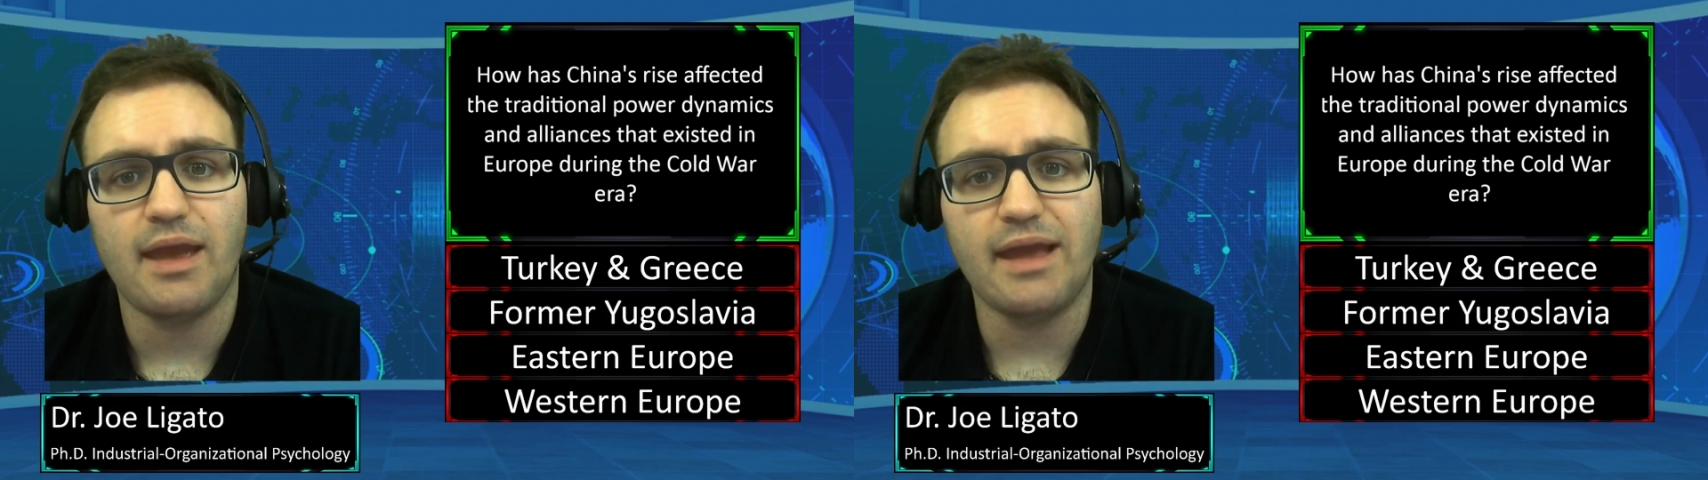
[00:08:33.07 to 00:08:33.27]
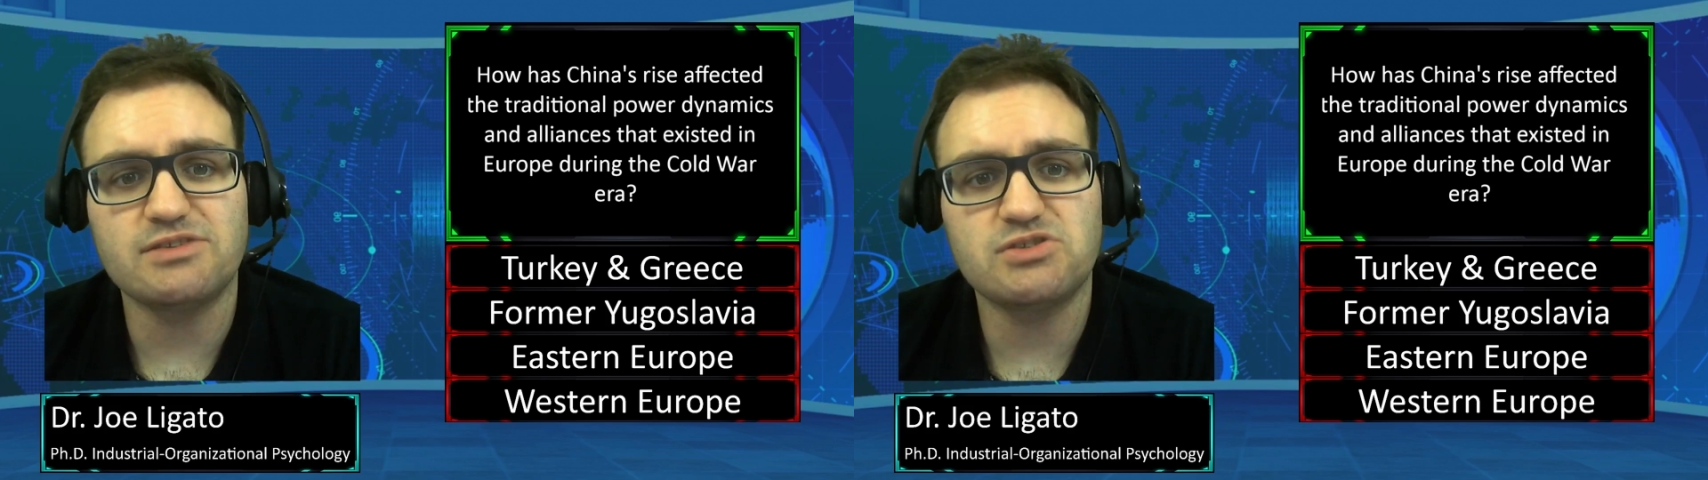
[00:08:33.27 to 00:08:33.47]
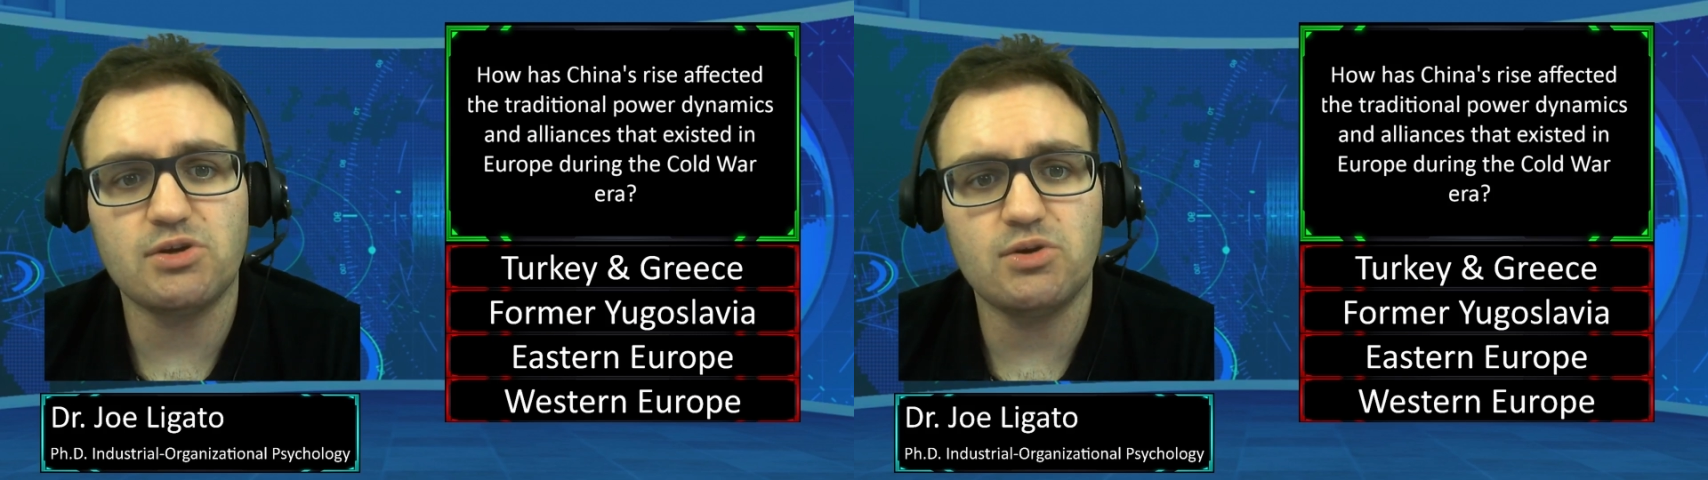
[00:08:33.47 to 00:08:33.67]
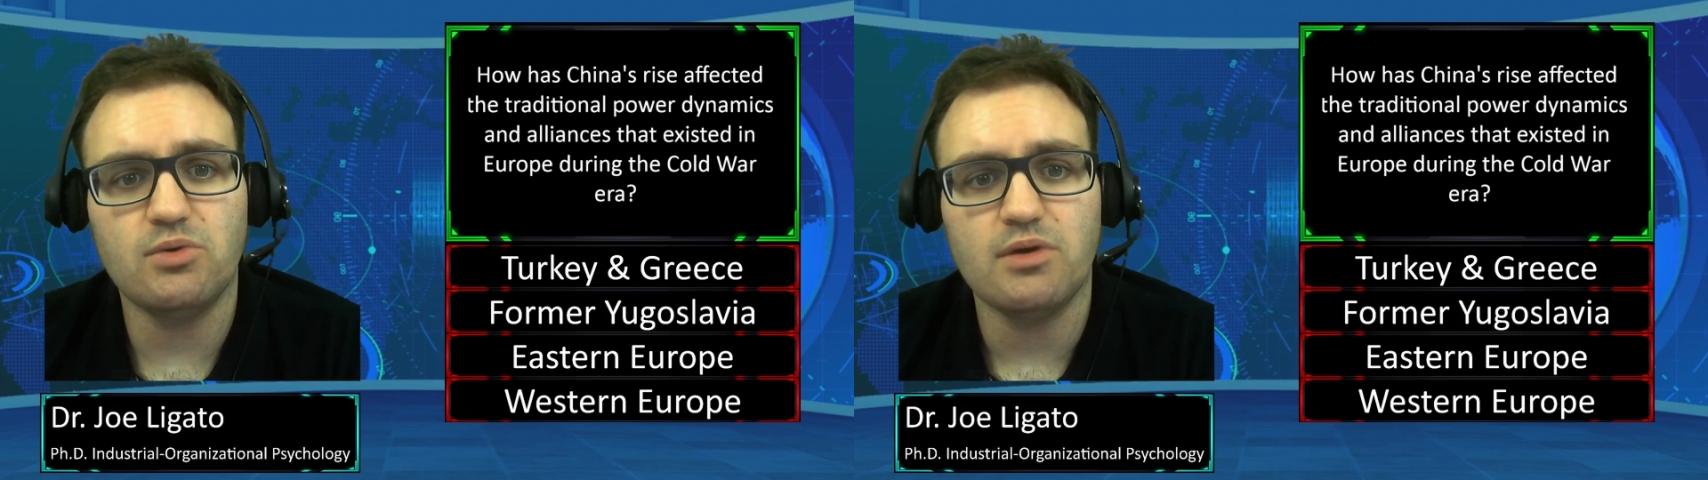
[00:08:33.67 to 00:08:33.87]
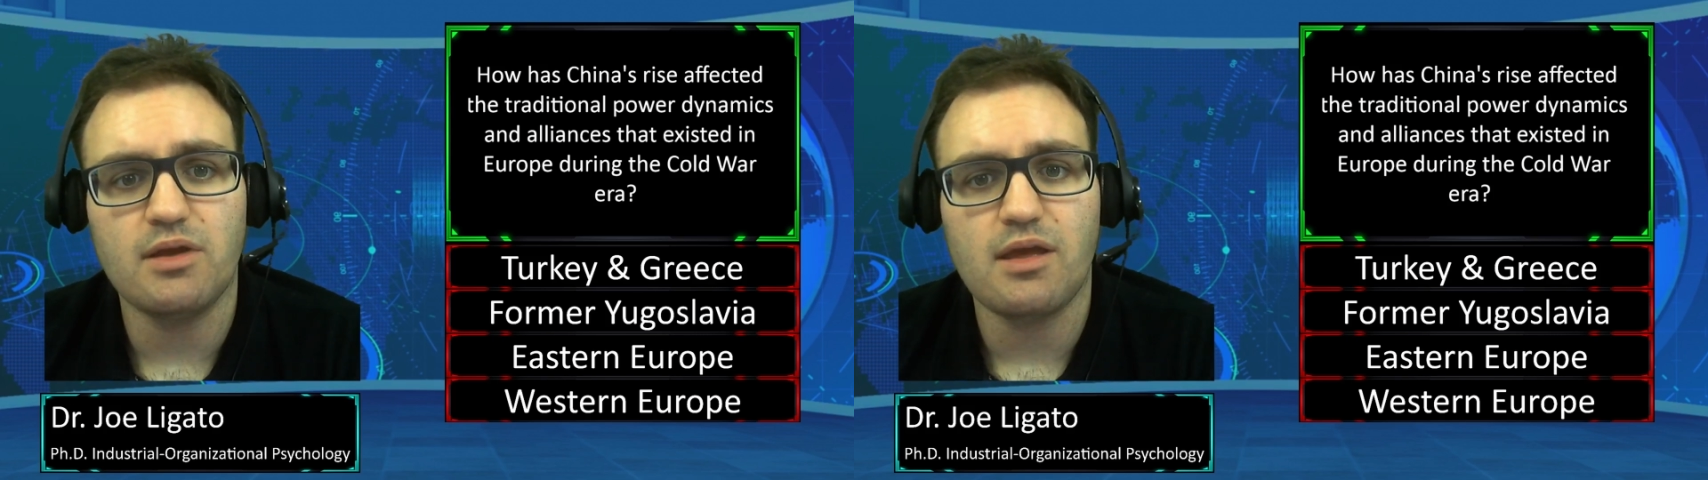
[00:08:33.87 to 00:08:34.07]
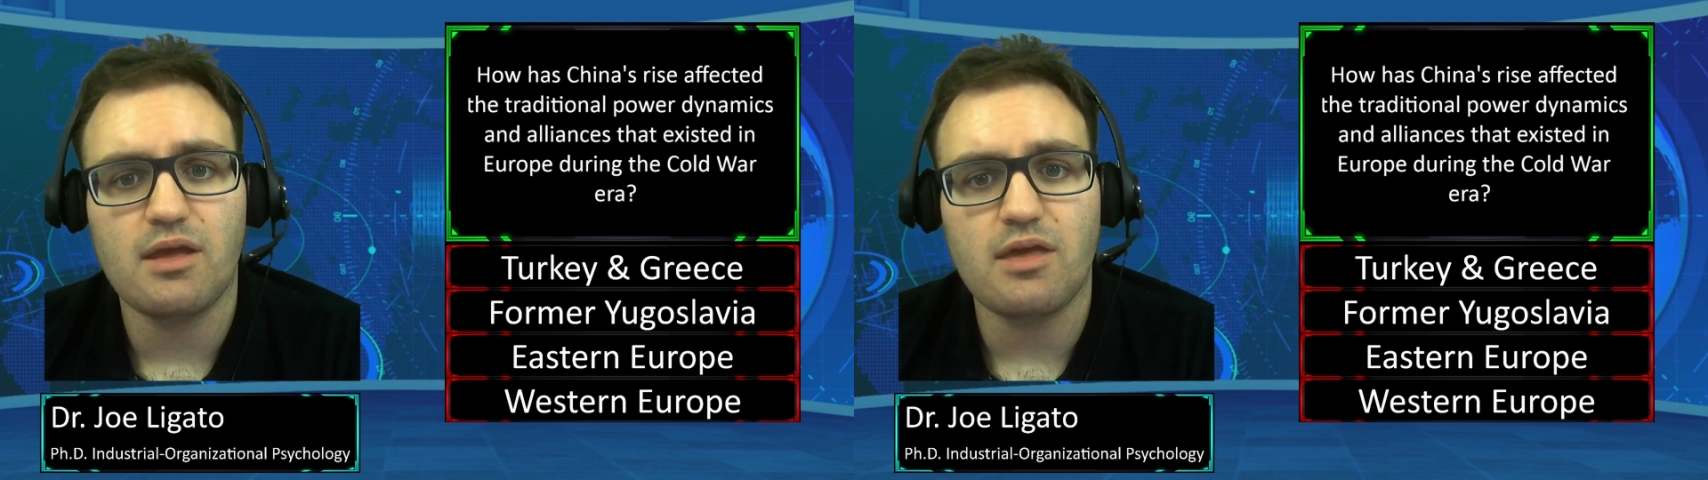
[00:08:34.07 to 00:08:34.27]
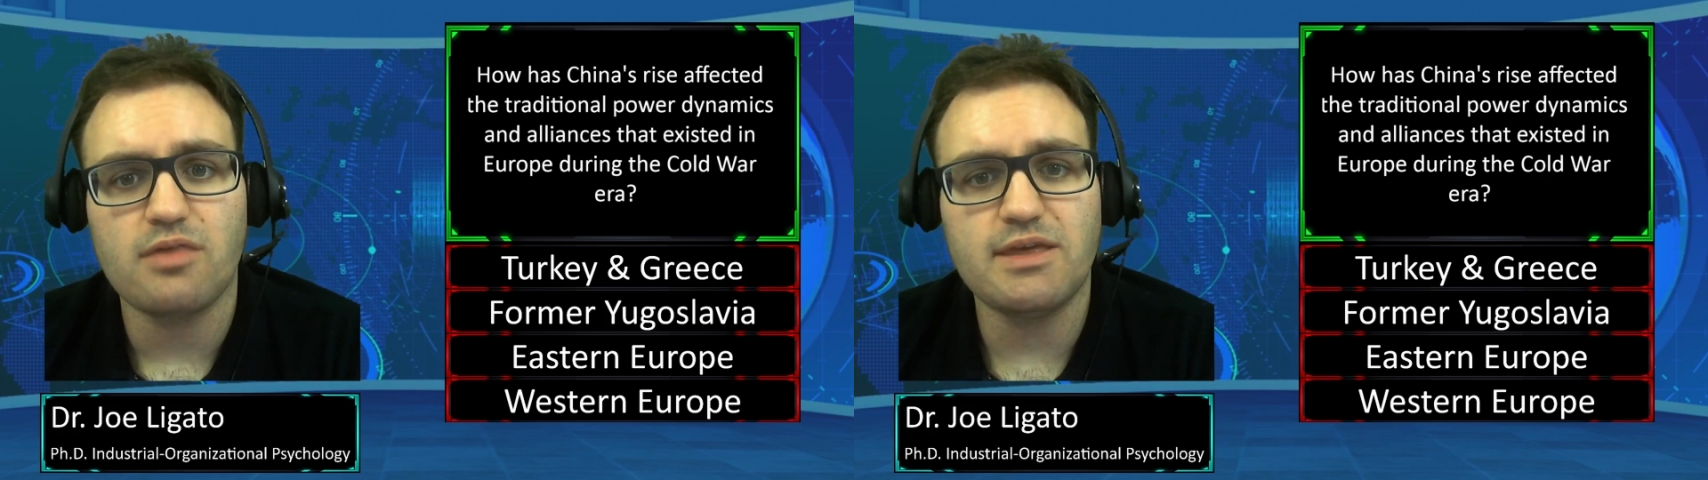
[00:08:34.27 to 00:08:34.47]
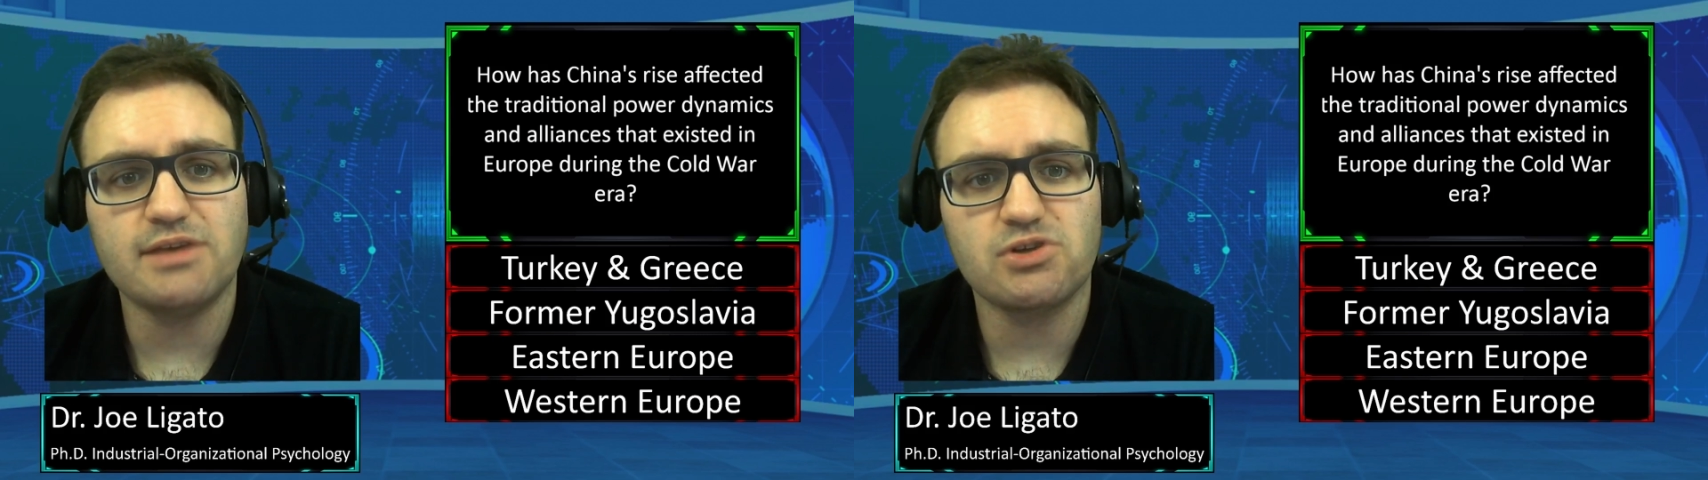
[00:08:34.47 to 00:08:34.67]
And so
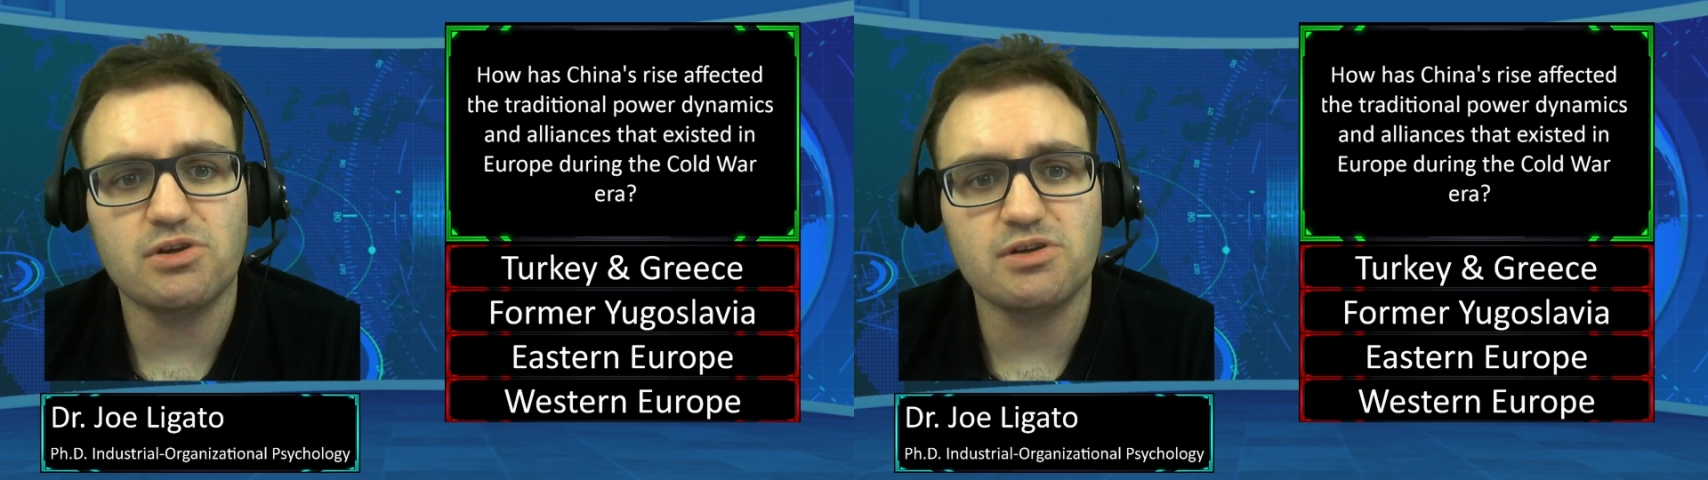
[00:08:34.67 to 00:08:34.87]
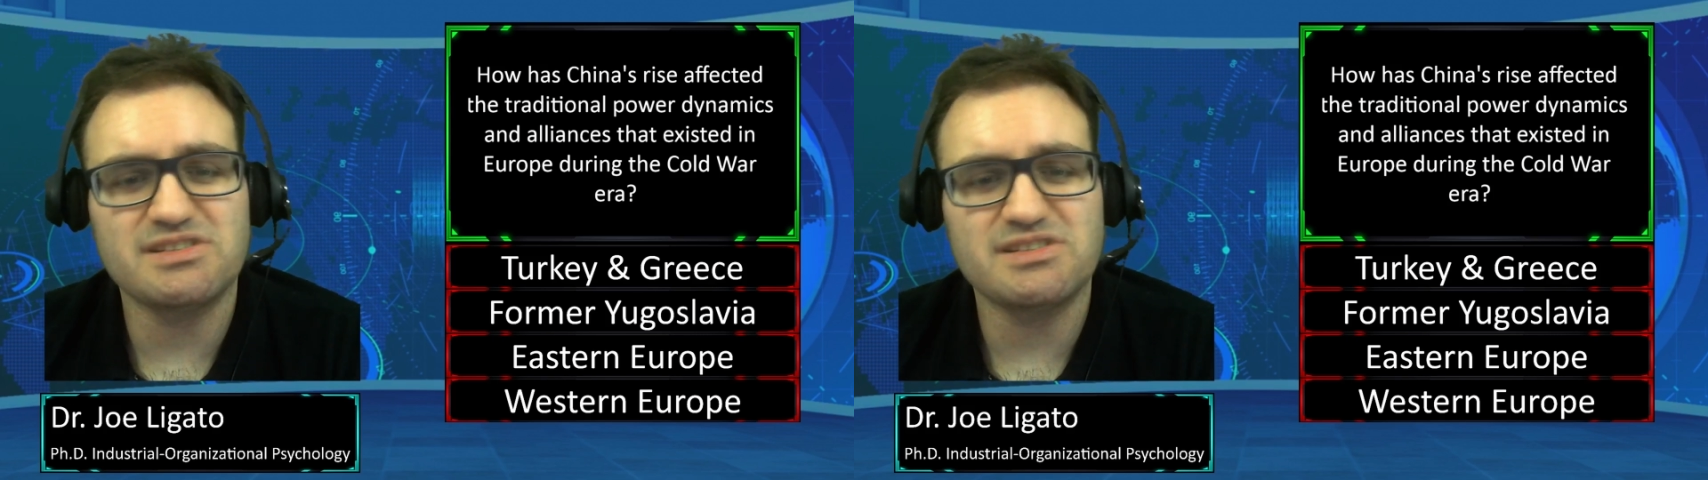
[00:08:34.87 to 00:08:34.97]
these are